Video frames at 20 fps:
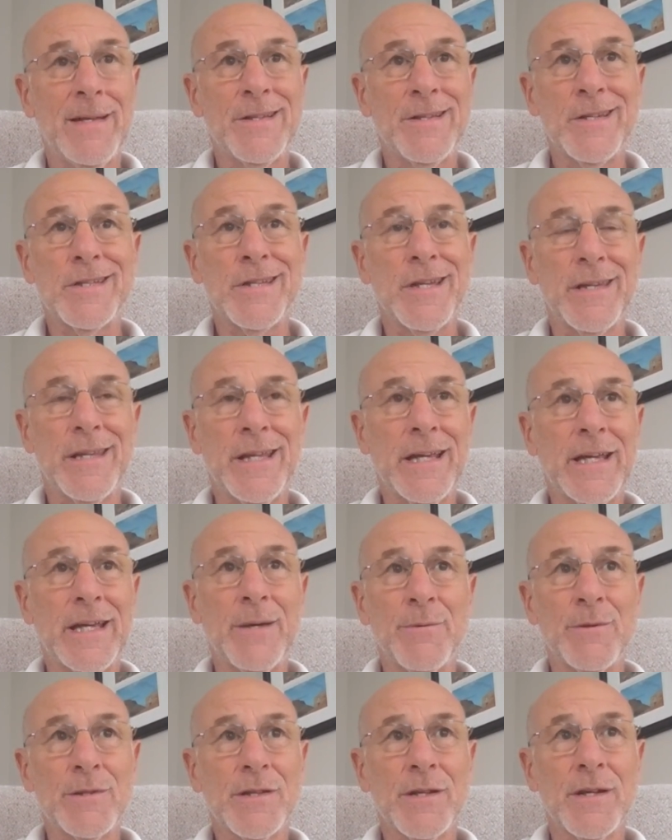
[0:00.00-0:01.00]
just didn't think
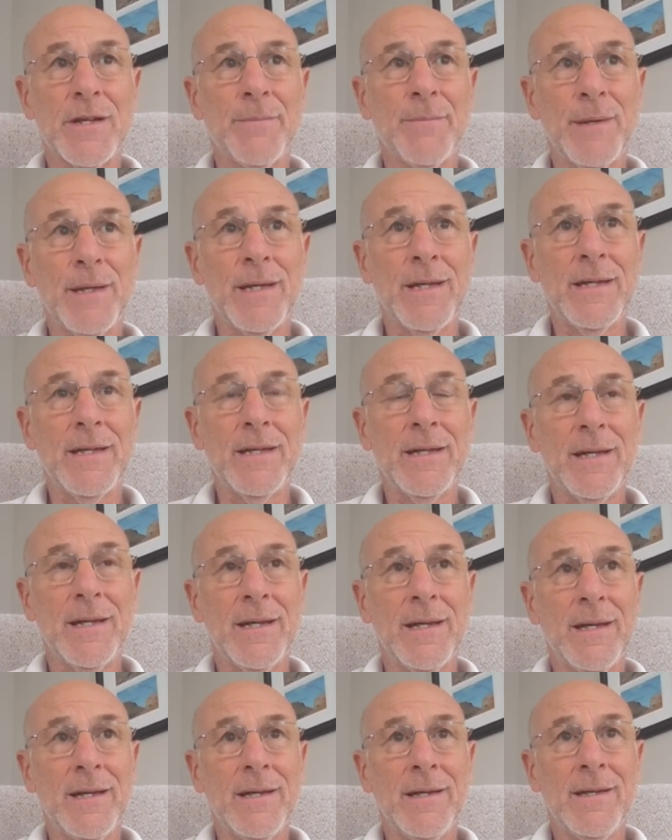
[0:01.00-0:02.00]
it was going to be
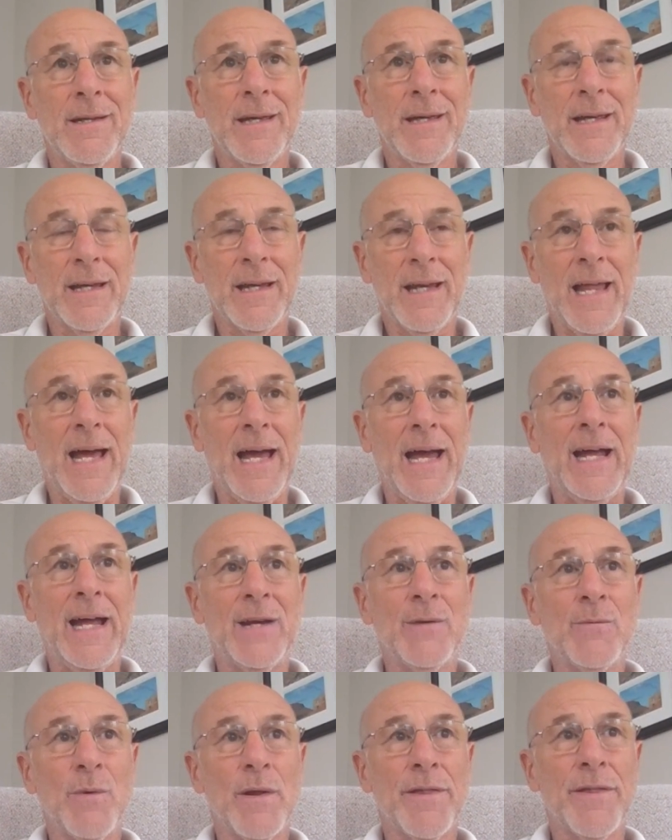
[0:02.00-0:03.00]
in
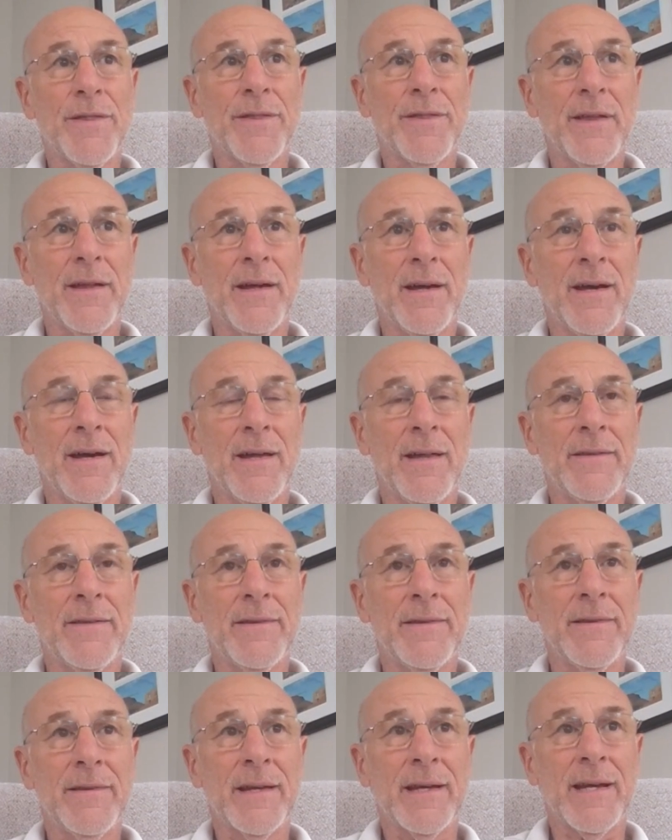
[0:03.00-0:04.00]
line with
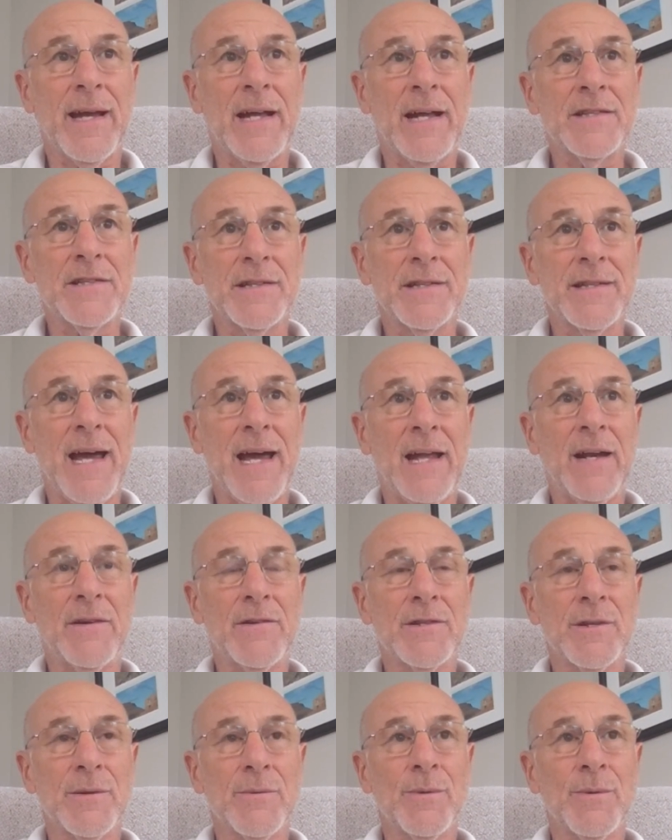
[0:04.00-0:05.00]
the kinds of
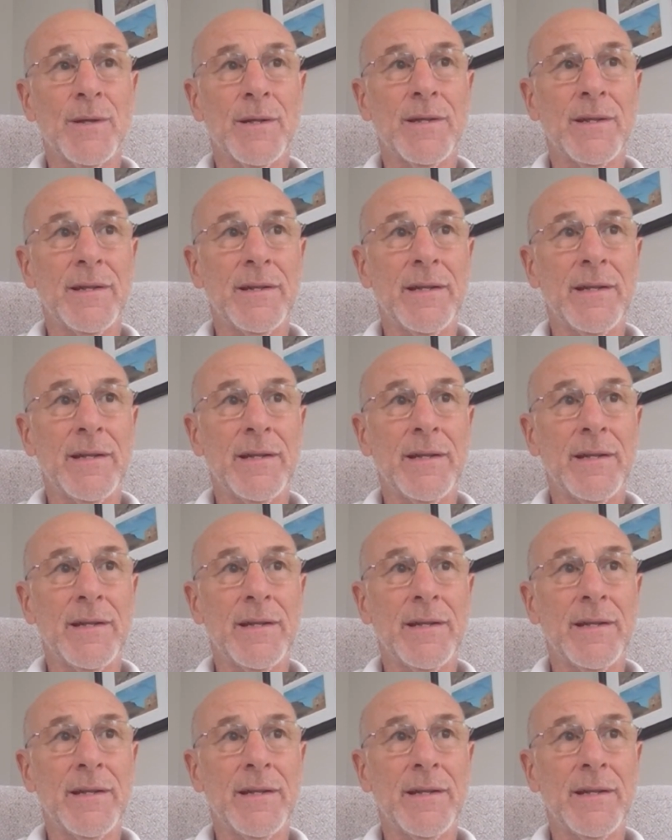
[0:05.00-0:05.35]
dollars that